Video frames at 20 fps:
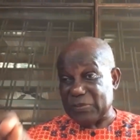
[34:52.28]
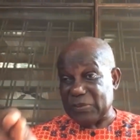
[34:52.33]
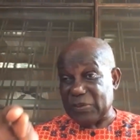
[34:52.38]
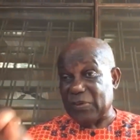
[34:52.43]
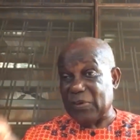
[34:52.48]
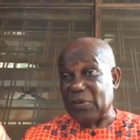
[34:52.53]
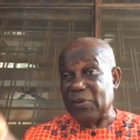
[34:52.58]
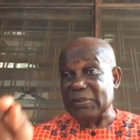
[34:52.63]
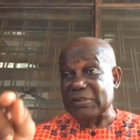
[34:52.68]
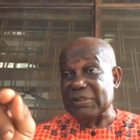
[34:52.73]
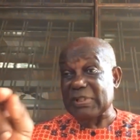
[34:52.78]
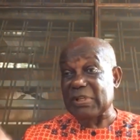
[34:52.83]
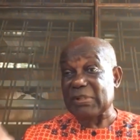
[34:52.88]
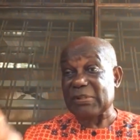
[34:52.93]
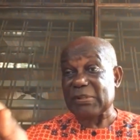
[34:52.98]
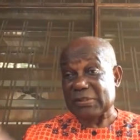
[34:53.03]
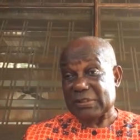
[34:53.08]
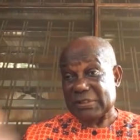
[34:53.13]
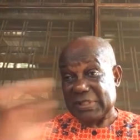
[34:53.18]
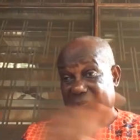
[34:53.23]
your culture
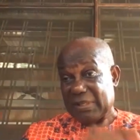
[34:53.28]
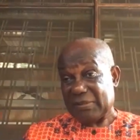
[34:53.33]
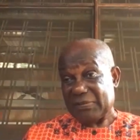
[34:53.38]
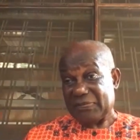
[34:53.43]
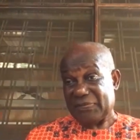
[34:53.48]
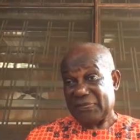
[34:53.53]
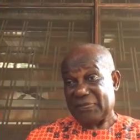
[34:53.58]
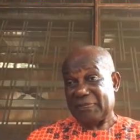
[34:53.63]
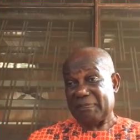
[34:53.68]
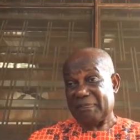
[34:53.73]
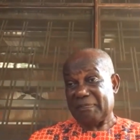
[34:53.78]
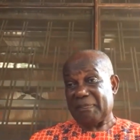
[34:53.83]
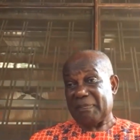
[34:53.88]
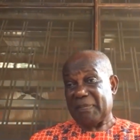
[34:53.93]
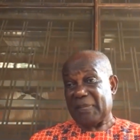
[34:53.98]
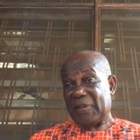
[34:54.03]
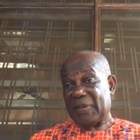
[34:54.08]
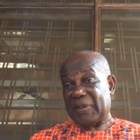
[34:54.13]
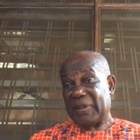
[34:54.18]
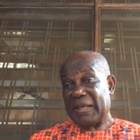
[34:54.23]
yourself.
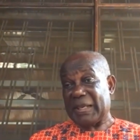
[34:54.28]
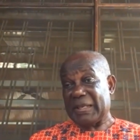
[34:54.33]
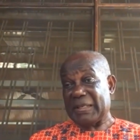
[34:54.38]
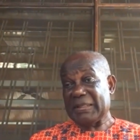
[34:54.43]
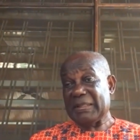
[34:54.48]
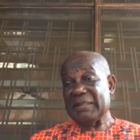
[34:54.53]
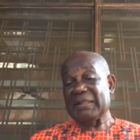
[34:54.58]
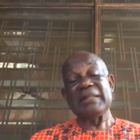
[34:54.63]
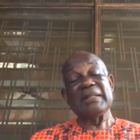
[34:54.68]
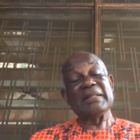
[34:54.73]
Mm. Okay? Mm.